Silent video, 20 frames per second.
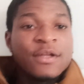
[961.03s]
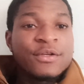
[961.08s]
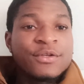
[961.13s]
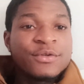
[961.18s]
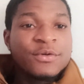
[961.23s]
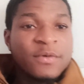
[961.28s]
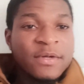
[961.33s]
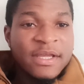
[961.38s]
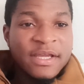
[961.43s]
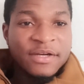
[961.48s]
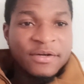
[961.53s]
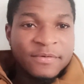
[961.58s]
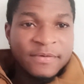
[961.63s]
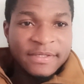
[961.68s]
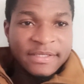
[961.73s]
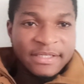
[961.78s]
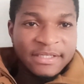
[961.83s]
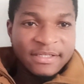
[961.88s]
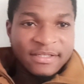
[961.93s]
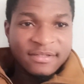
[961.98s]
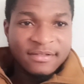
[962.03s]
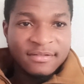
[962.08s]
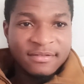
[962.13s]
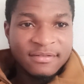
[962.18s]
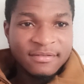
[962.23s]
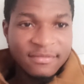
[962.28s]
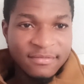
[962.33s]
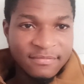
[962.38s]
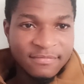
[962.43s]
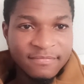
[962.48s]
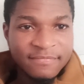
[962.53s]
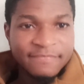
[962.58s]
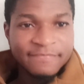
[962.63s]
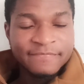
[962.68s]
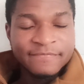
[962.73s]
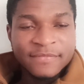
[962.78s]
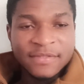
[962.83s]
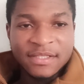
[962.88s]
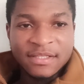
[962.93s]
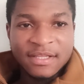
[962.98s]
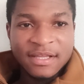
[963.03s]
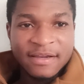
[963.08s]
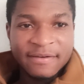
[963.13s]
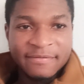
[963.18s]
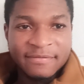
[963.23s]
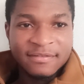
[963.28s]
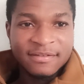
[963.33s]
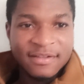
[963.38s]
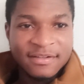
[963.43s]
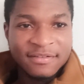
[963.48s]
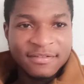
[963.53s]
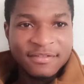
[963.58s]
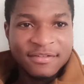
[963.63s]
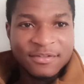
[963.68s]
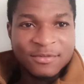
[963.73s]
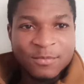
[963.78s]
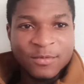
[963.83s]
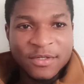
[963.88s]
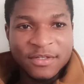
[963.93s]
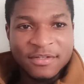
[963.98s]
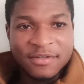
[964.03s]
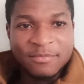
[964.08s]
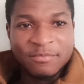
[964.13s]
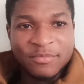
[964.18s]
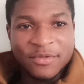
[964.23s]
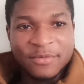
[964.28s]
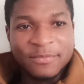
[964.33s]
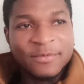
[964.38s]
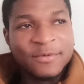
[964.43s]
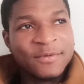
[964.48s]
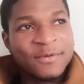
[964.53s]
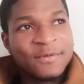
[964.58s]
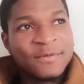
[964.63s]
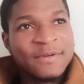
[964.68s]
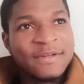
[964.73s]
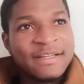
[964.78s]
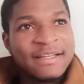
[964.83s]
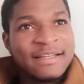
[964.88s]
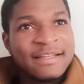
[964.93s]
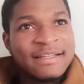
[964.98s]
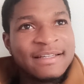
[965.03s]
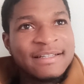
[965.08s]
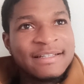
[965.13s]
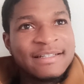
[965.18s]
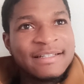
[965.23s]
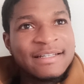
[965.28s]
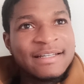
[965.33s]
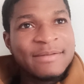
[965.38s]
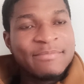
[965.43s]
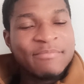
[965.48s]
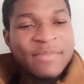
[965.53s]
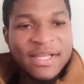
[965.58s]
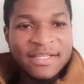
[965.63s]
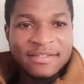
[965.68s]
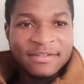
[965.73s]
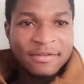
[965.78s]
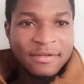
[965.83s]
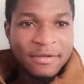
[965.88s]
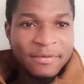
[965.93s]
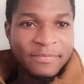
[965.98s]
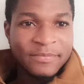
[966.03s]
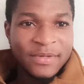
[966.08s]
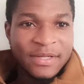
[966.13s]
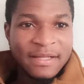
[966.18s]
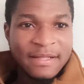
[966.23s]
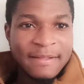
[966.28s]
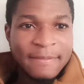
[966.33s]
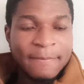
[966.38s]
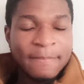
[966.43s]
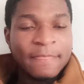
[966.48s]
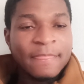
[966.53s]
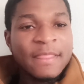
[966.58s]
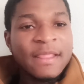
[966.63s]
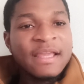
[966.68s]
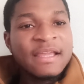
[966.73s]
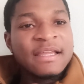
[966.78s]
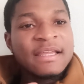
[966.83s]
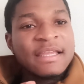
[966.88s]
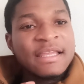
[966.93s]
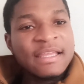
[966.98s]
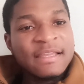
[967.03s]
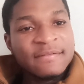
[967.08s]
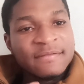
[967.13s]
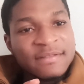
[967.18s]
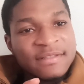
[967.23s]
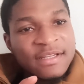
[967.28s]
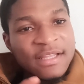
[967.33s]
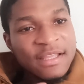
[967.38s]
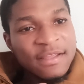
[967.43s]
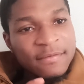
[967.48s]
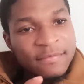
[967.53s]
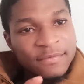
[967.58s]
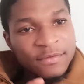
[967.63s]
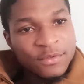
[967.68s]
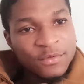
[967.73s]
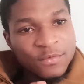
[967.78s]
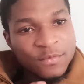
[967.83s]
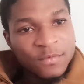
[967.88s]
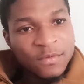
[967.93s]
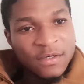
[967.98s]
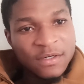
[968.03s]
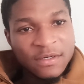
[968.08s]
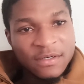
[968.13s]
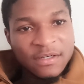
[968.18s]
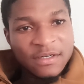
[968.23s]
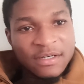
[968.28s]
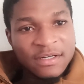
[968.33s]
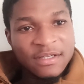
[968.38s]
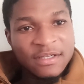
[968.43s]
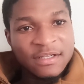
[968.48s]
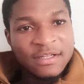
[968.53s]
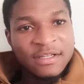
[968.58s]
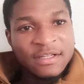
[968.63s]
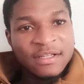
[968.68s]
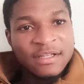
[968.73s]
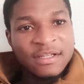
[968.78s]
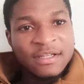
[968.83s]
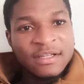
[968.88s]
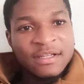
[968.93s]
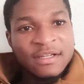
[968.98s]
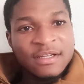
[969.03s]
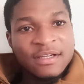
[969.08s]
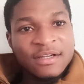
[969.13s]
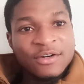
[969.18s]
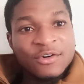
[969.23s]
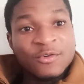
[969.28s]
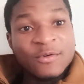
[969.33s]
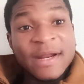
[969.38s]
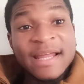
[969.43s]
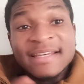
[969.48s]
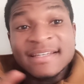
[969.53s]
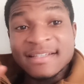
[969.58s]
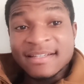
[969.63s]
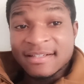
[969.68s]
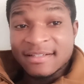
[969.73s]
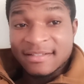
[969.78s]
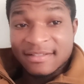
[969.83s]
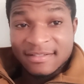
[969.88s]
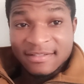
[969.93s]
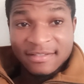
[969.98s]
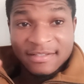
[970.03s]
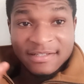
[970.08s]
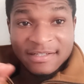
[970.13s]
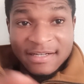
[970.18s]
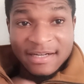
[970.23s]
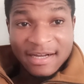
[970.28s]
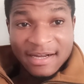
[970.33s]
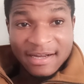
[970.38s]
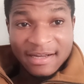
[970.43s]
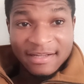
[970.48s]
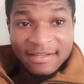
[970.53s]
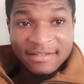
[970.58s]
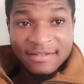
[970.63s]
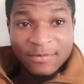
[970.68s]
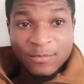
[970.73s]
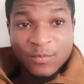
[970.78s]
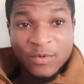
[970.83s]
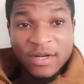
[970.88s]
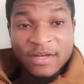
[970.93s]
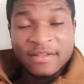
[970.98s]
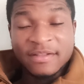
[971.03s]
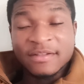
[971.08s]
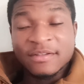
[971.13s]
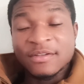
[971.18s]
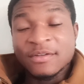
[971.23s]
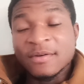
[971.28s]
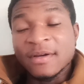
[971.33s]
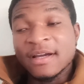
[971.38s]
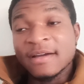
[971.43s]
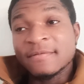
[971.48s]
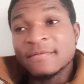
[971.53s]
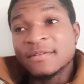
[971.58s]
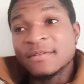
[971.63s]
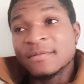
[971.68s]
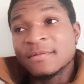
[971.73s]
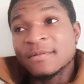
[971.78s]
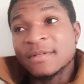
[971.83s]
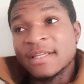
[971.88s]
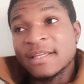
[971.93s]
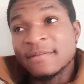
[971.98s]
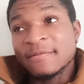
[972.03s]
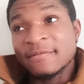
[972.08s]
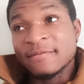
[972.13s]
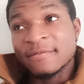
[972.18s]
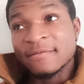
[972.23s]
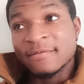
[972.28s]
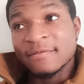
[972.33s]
Don't get greedy. I feel like this is where some people mess it up. Even if you are renting a car, where then you have to give